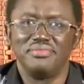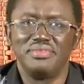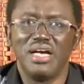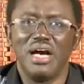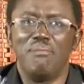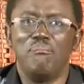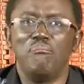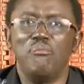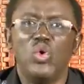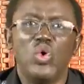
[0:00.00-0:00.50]

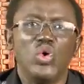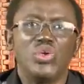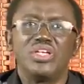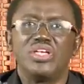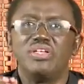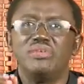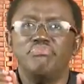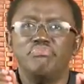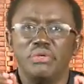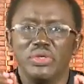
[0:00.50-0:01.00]
a
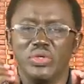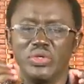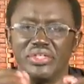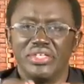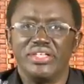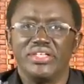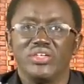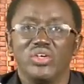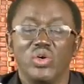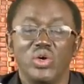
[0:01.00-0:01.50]
modern
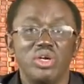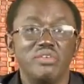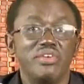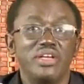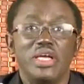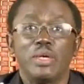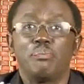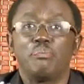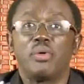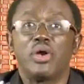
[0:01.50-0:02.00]
building, or even
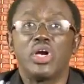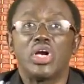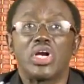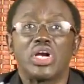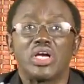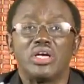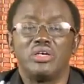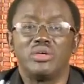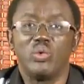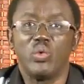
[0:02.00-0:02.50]
a park